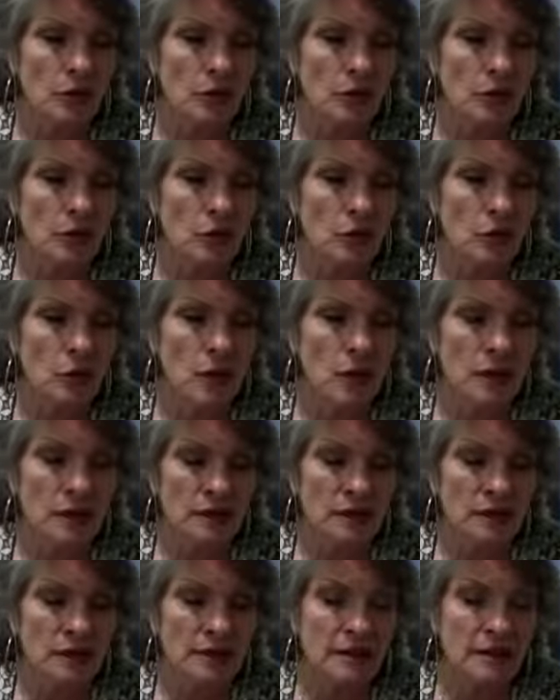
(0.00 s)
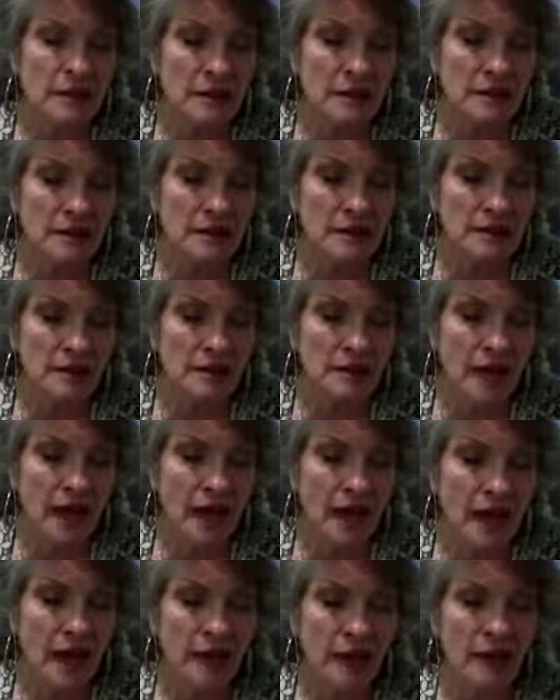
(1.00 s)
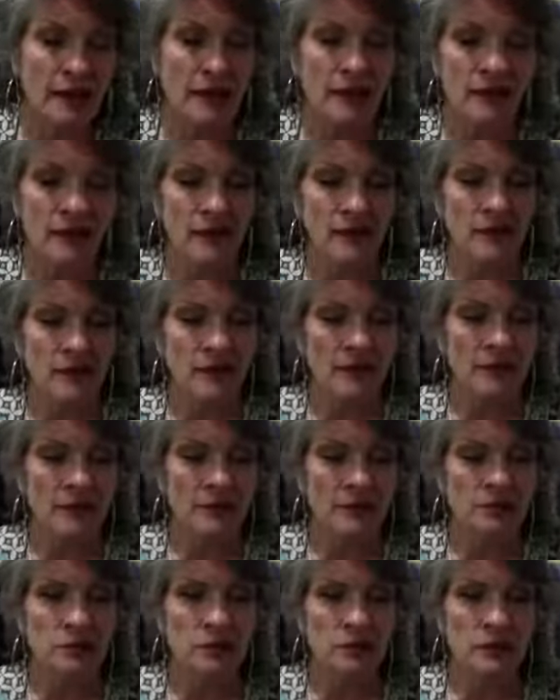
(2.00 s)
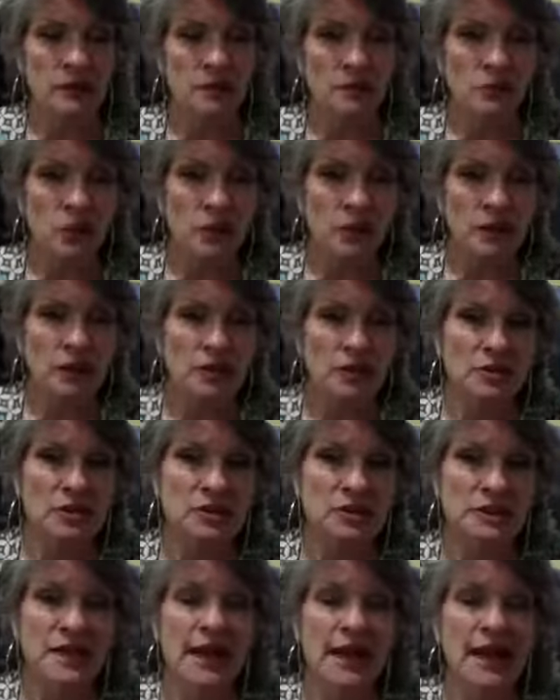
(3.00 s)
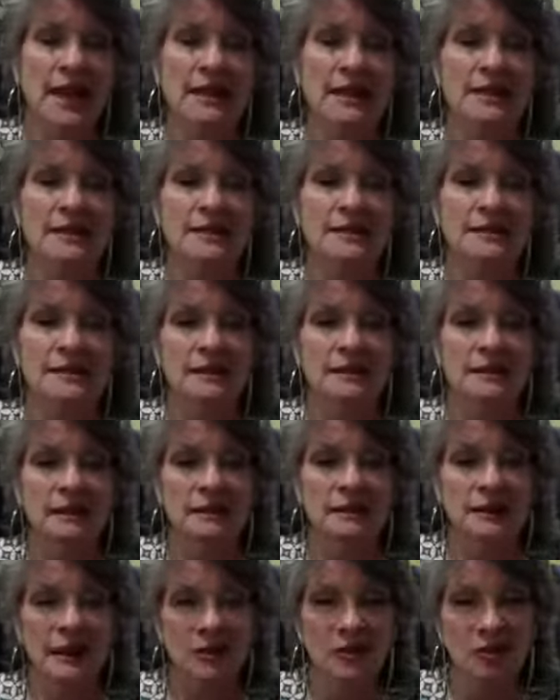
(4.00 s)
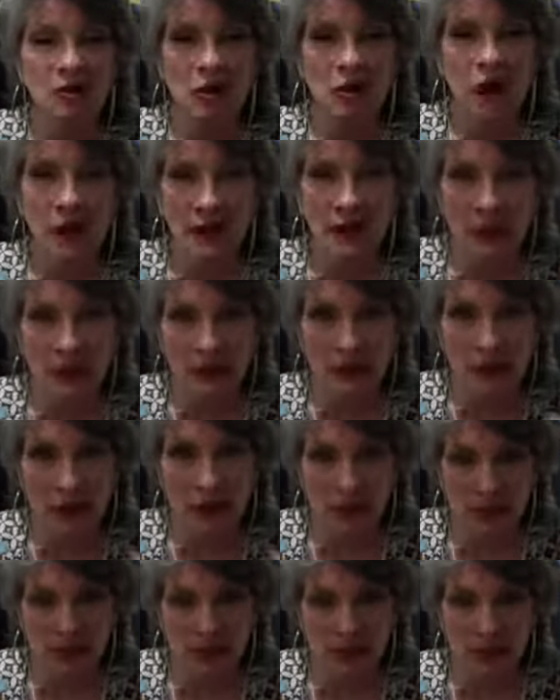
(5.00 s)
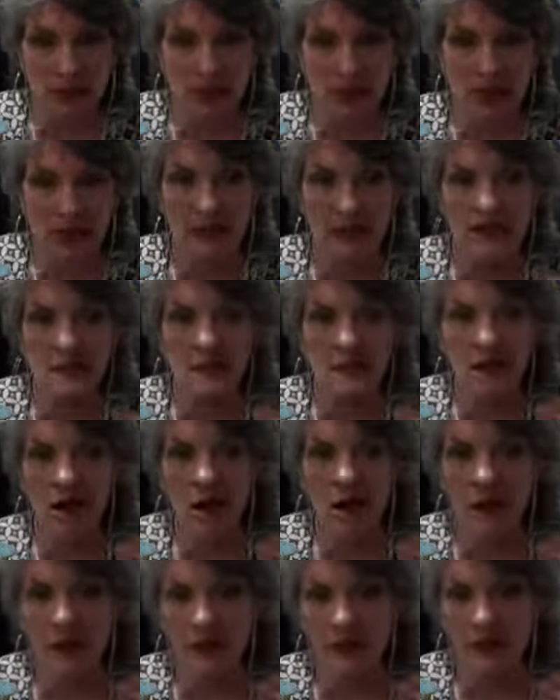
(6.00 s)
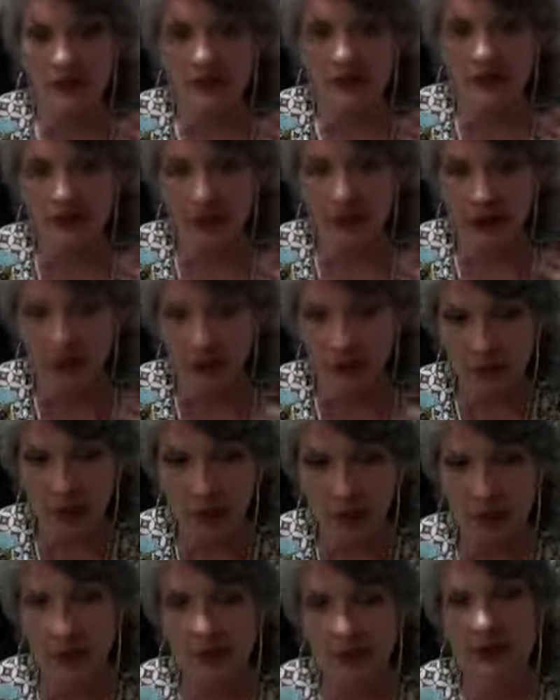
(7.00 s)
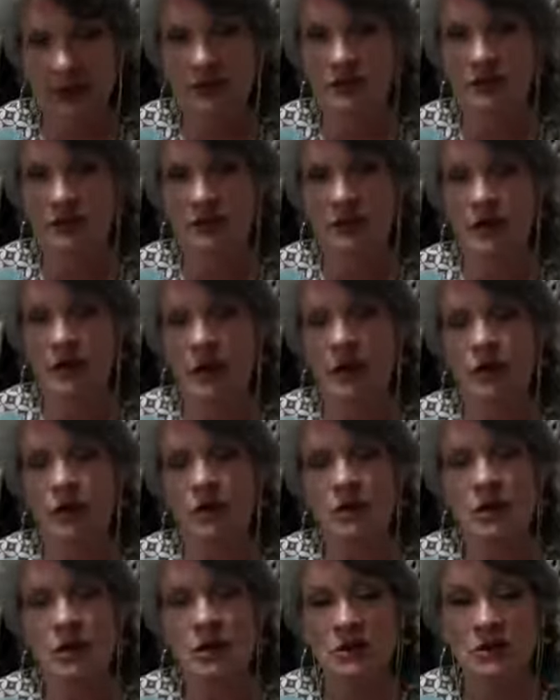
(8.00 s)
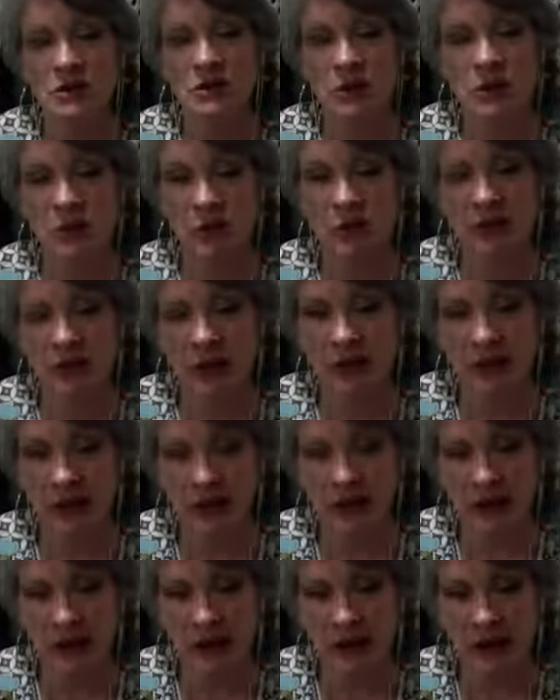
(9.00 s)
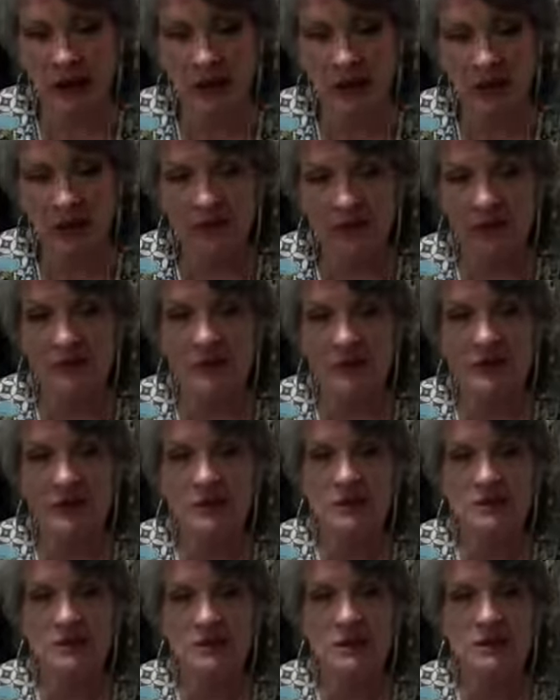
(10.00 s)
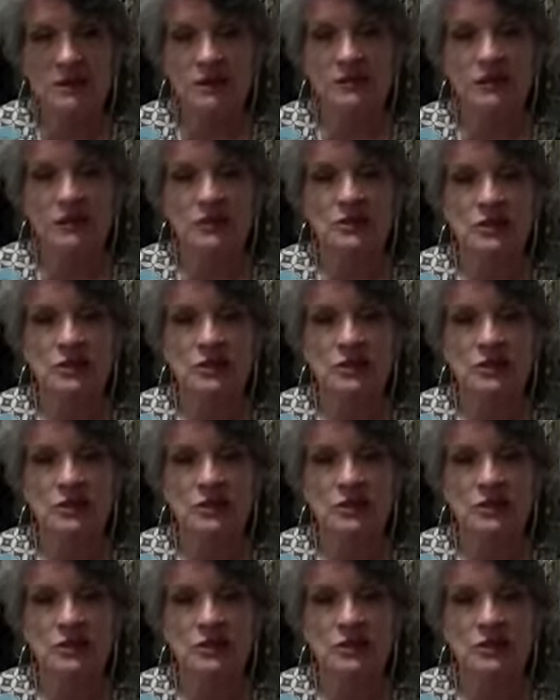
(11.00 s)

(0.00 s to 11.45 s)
one of the things that is really important to understand is that the electronic harassment is on the entire population now. So even if it's specific to